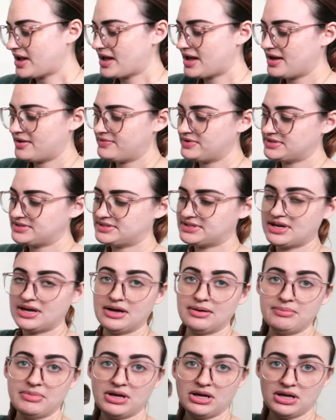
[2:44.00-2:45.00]
have
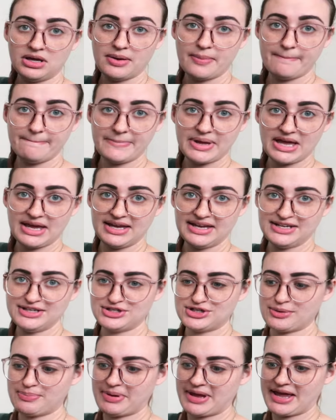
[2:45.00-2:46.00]
some
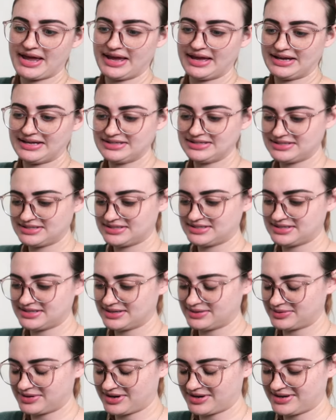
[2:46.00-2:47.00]
beige pants.
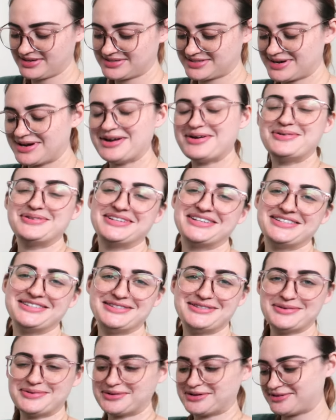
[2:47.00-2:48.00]
Oh, gosh, I always get
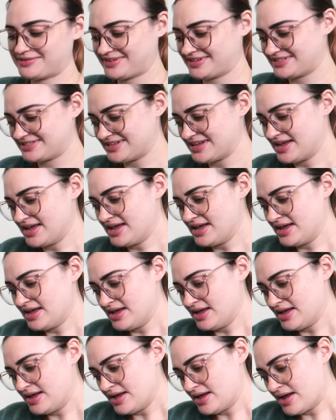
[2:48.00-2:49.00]
so nervous.
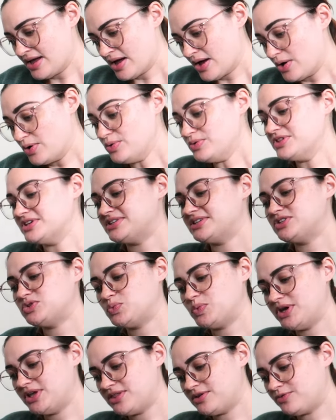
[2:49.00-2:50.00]
Oh, this is
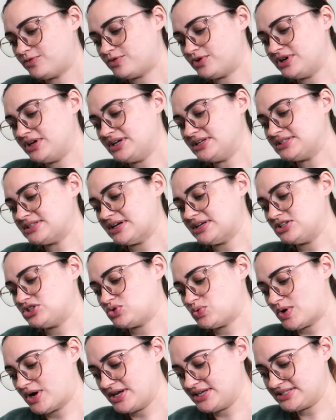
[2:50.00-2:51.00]
We The Free, size
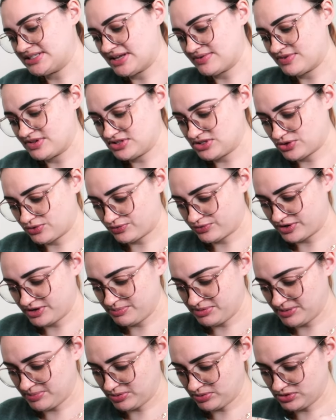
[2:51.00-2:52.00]
27, so Free
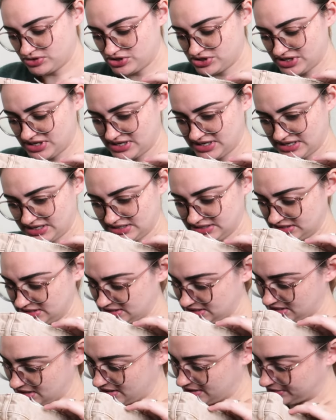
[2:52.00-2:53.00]
People
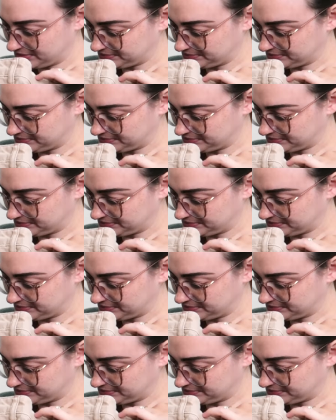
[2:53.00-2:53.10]
jeans.